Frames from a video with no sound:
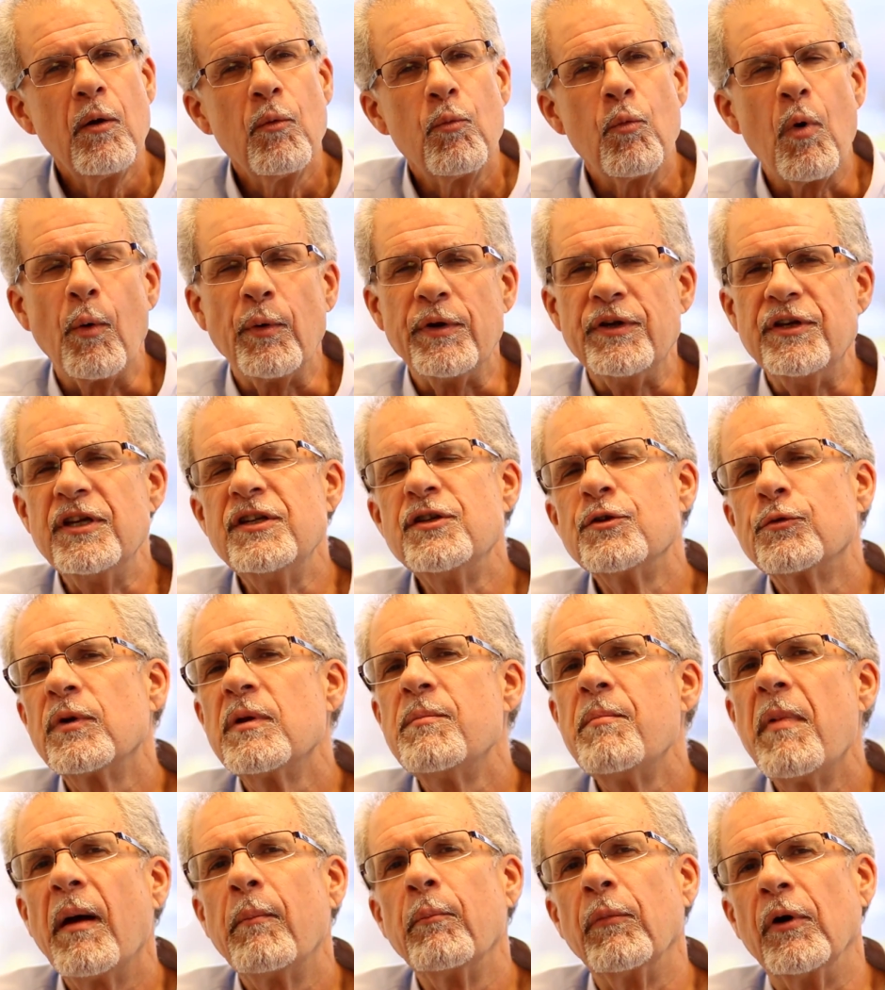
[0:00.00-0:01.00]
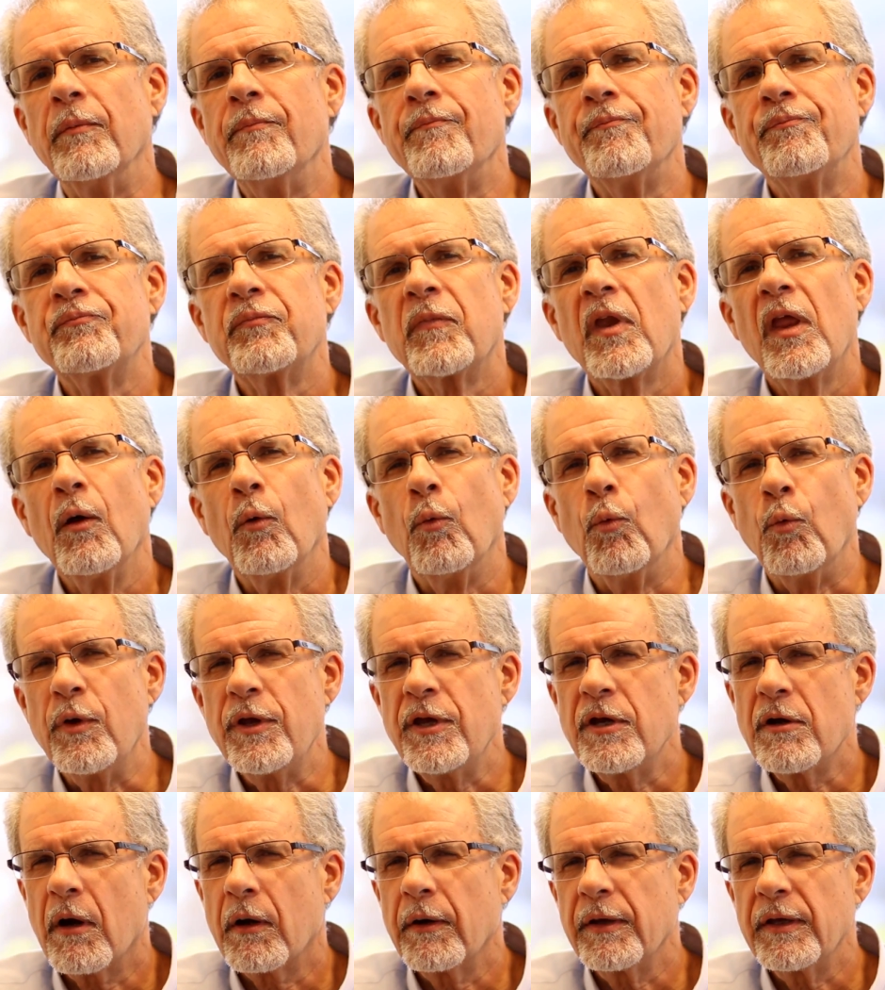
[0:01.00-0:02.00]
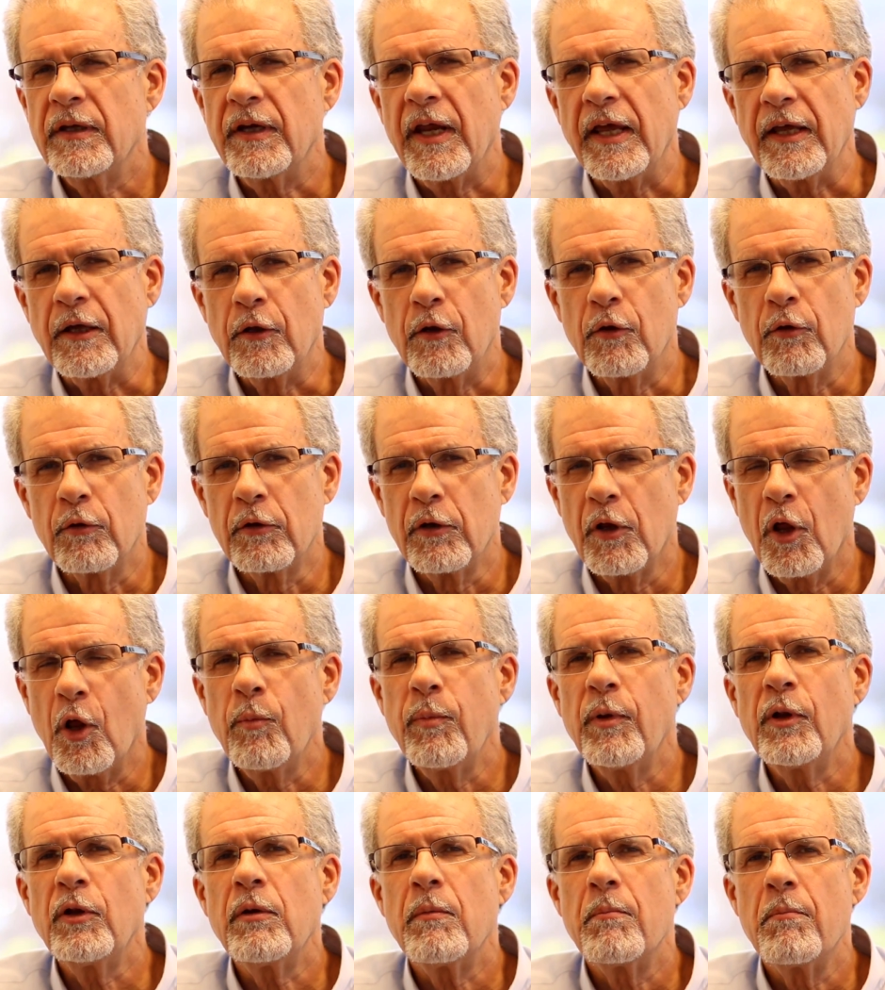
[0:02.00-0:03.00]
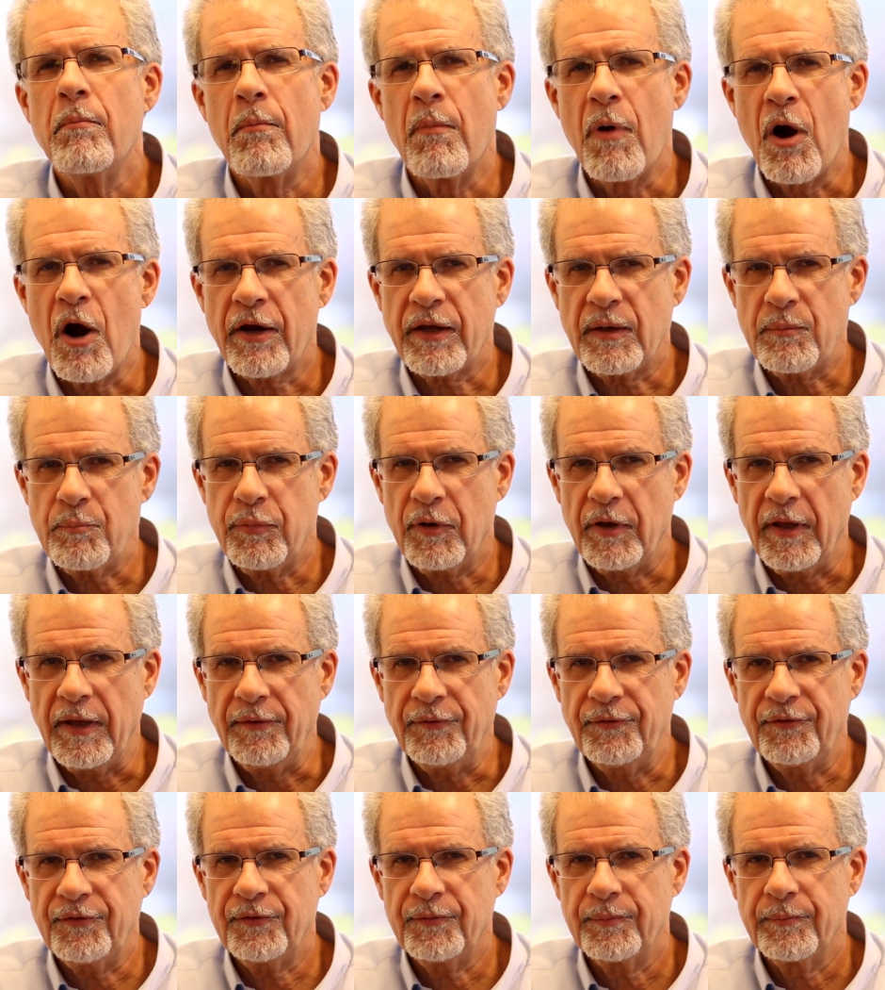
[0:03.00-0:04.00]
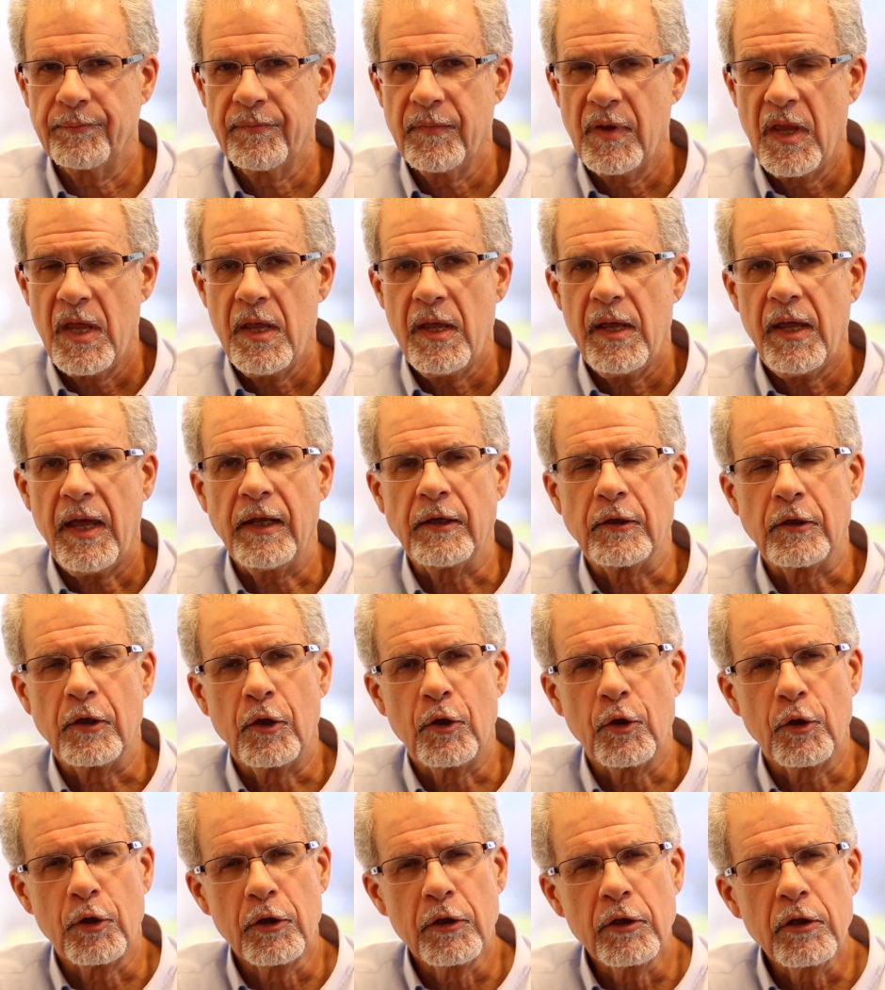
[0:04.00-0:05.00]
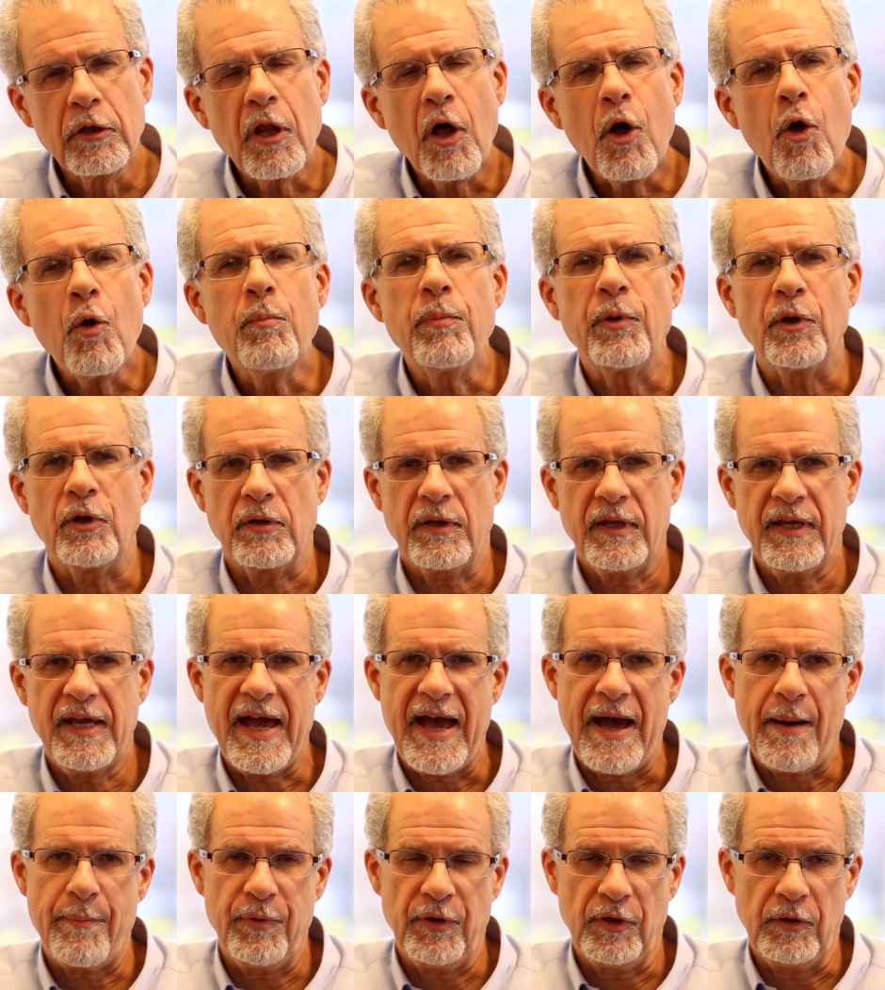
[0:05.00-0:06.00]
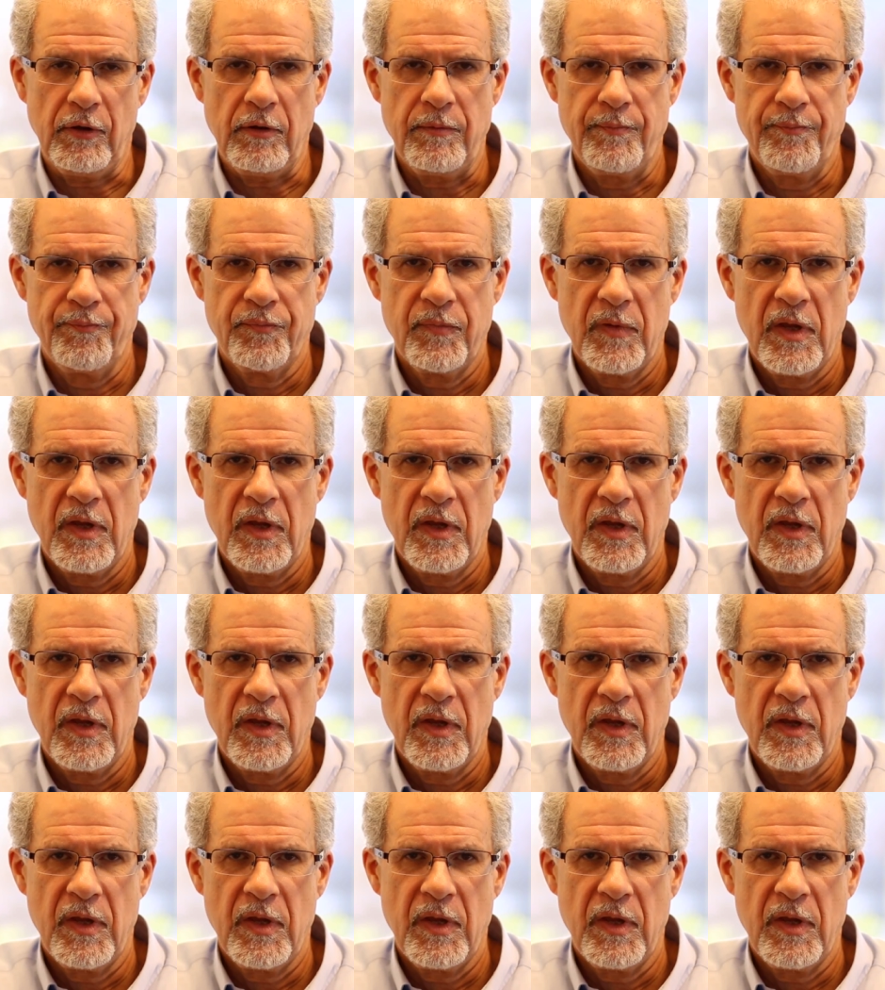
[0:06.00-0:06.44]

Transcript: Well, we need to remember we are in a global marketplace, and global capital